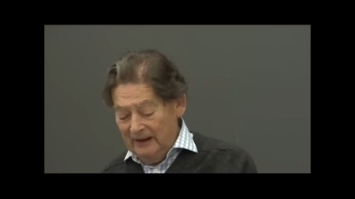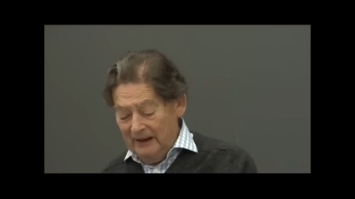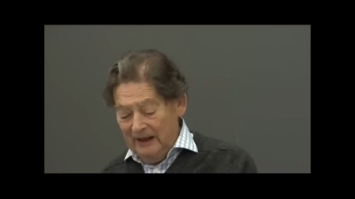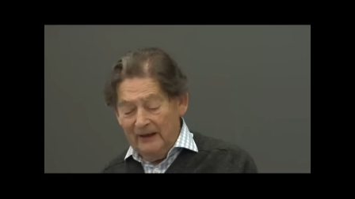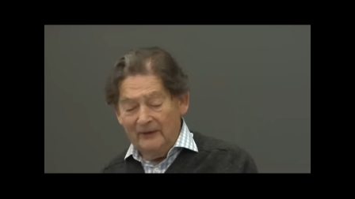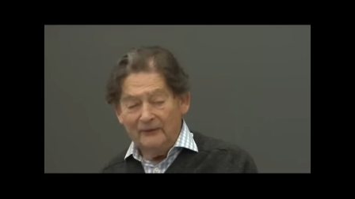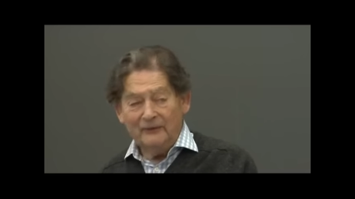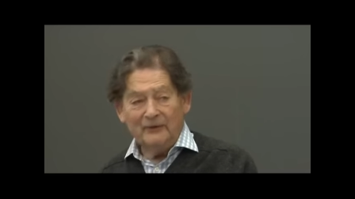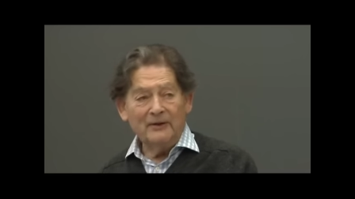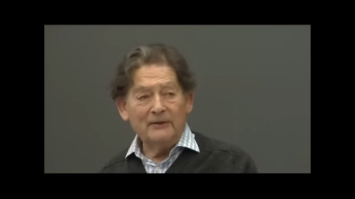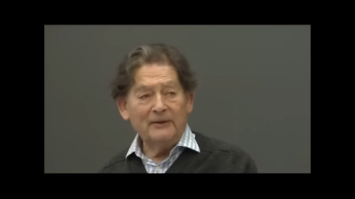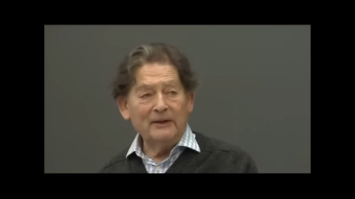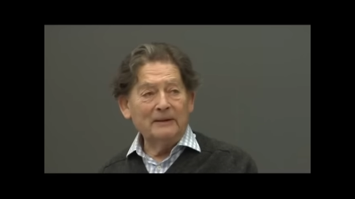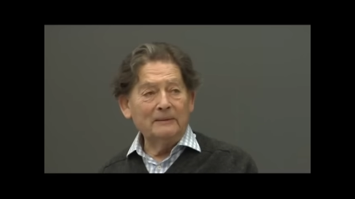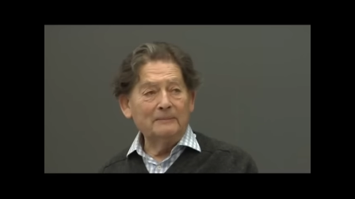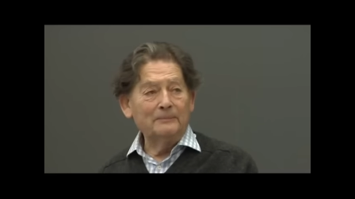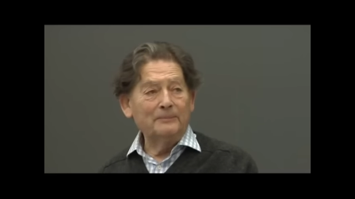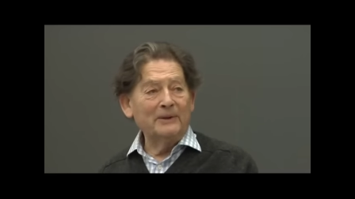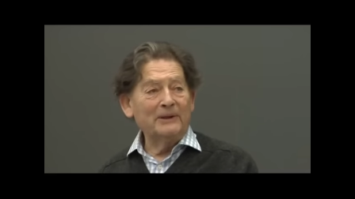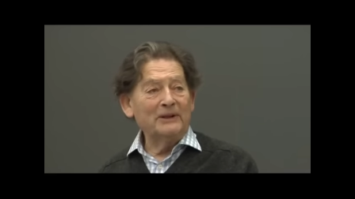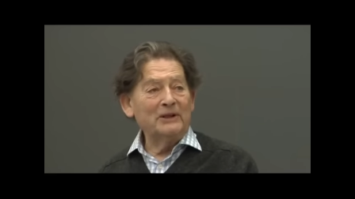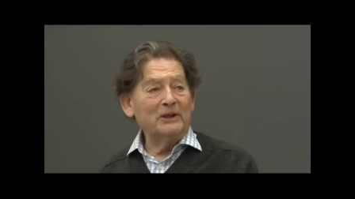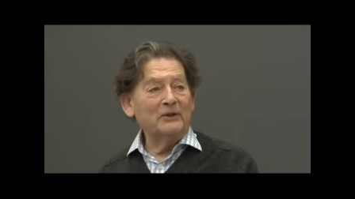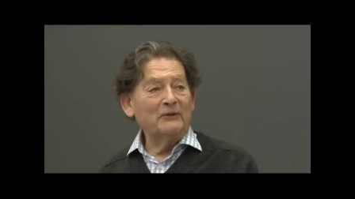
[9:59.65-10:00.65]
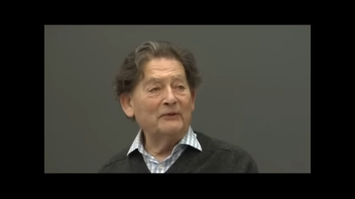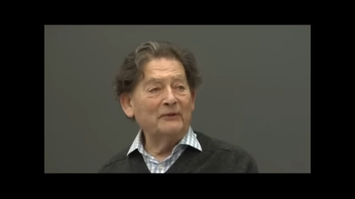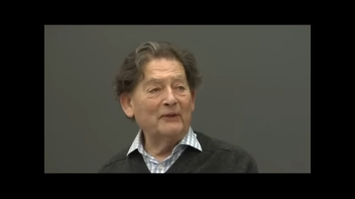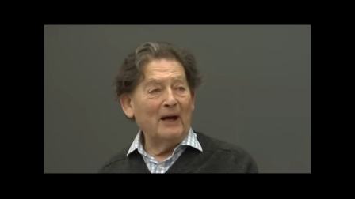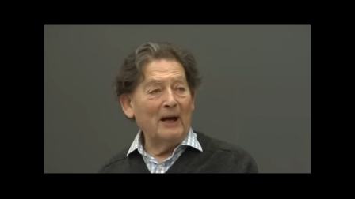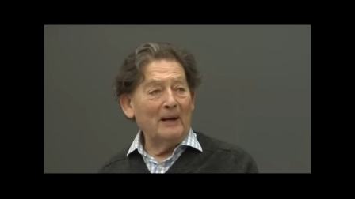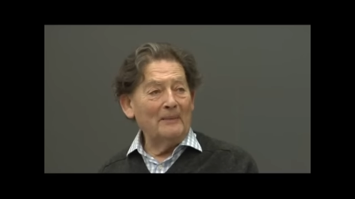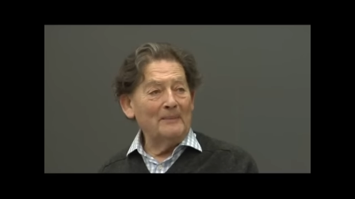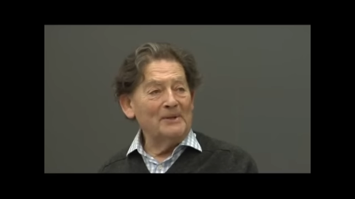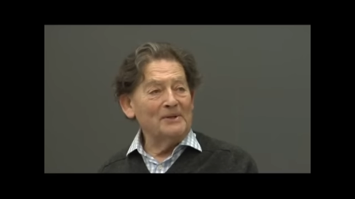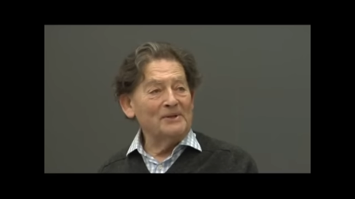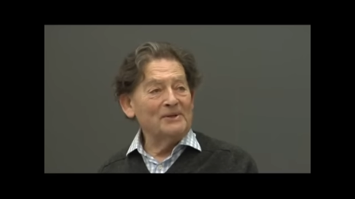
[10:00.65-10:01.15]
everything British
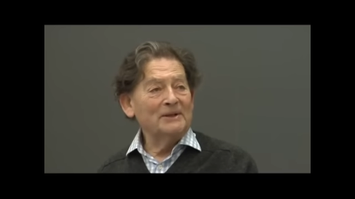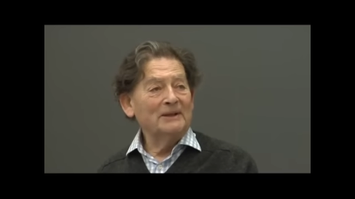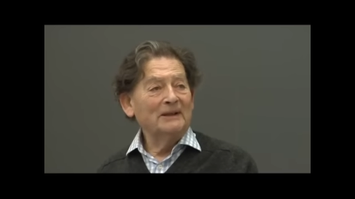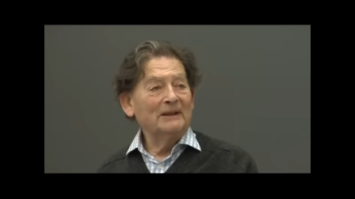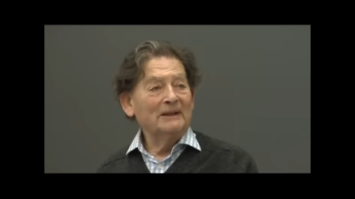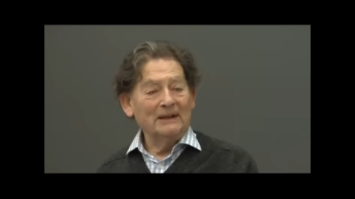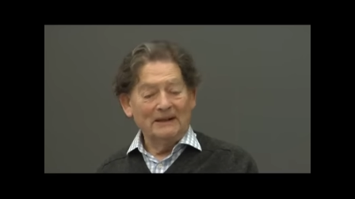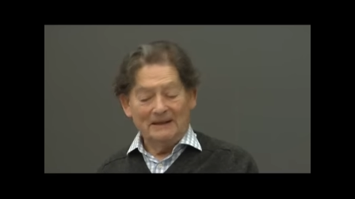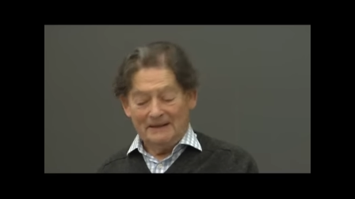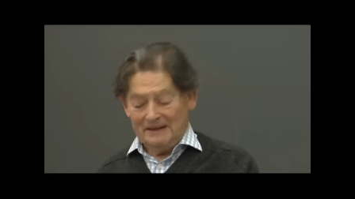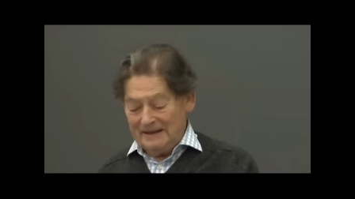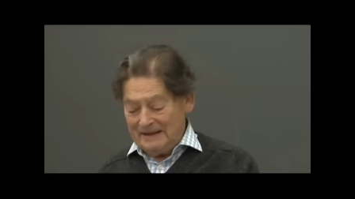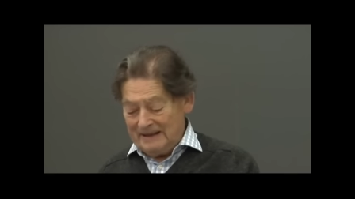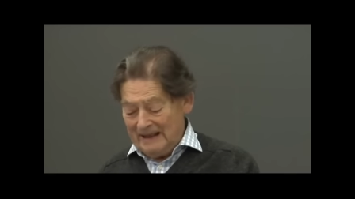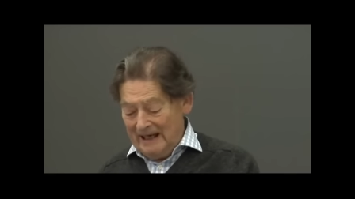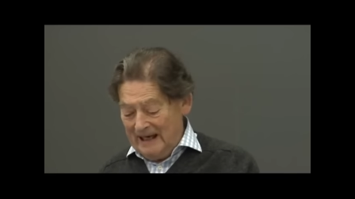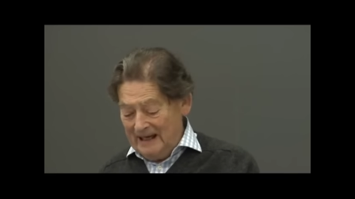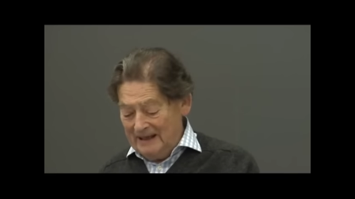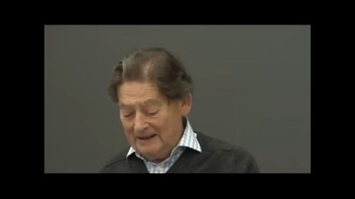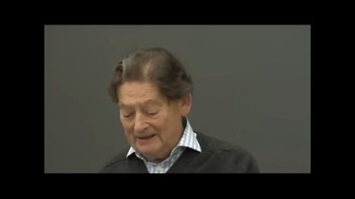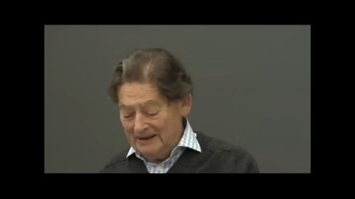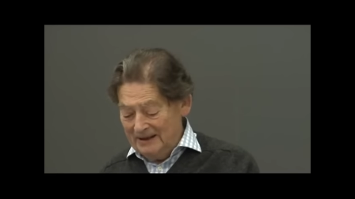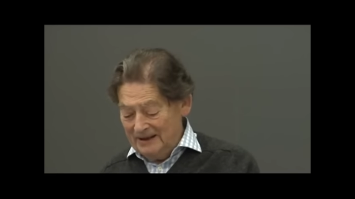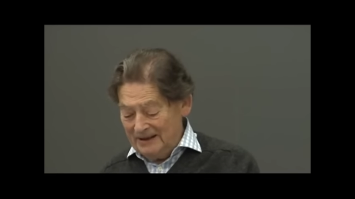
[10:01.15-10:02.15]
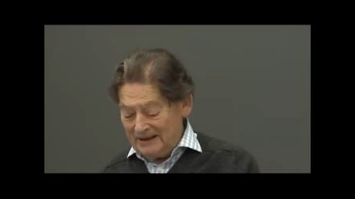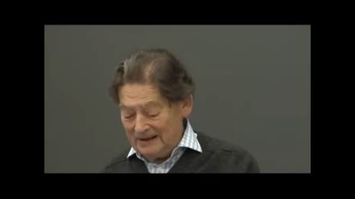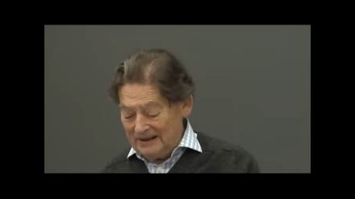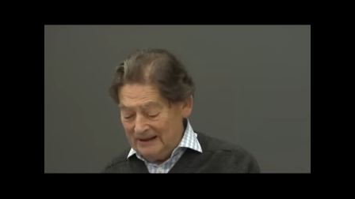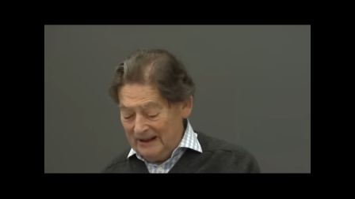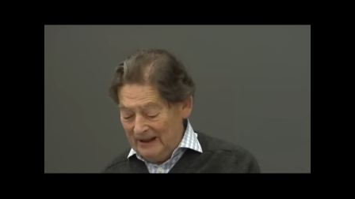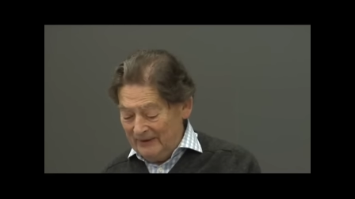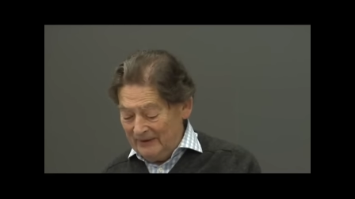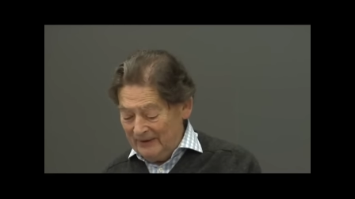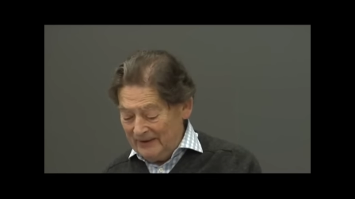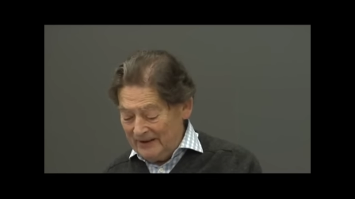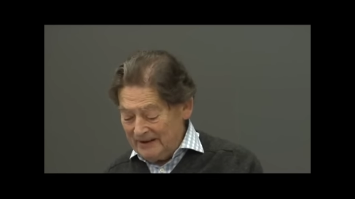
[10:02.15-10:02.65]
farmers and scientists and
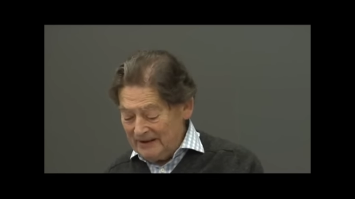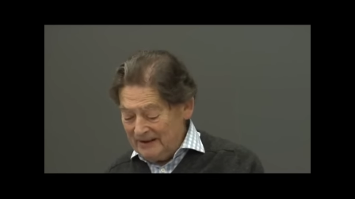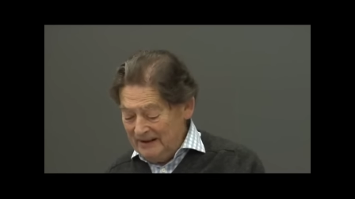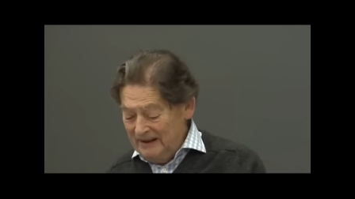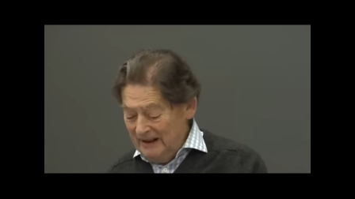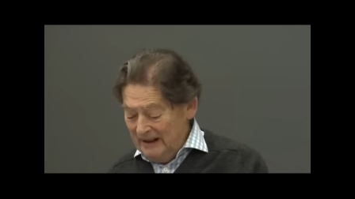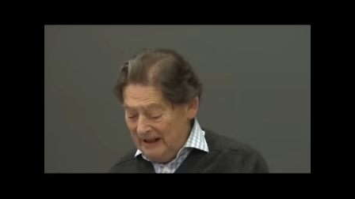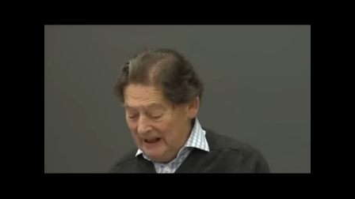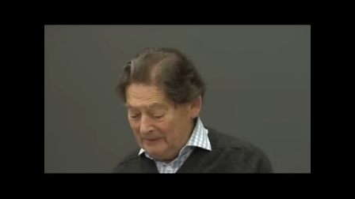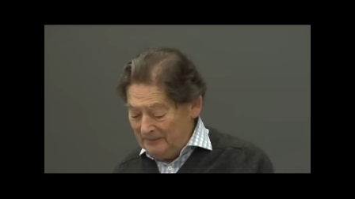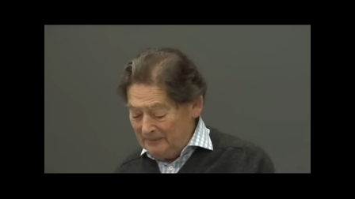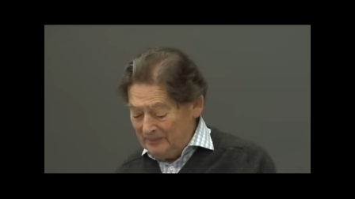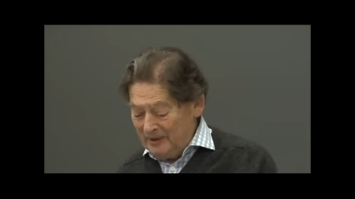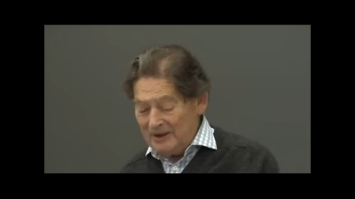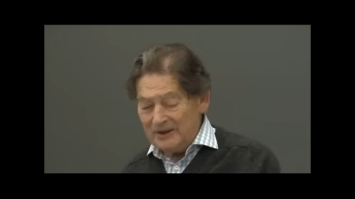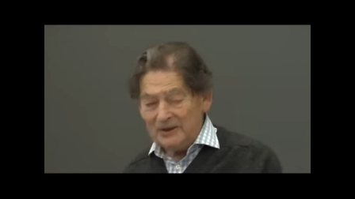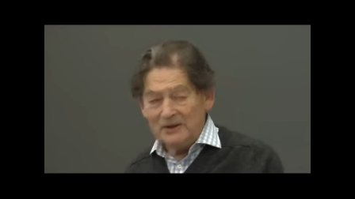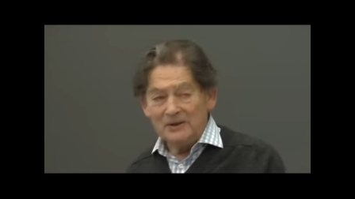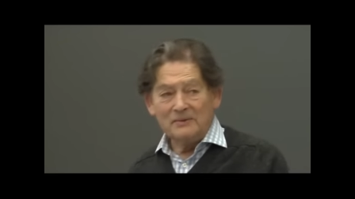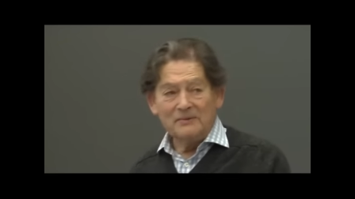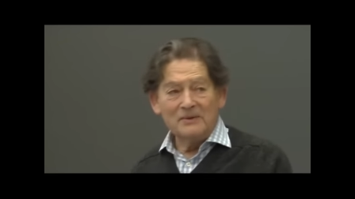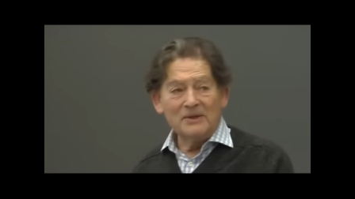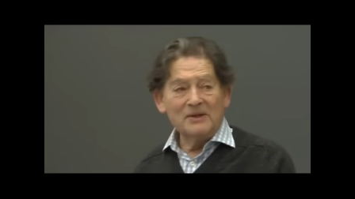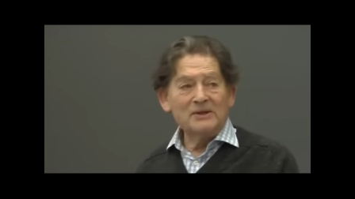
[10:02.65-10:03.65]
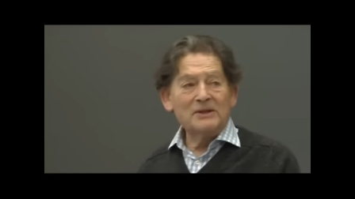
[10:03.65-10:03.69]
others at present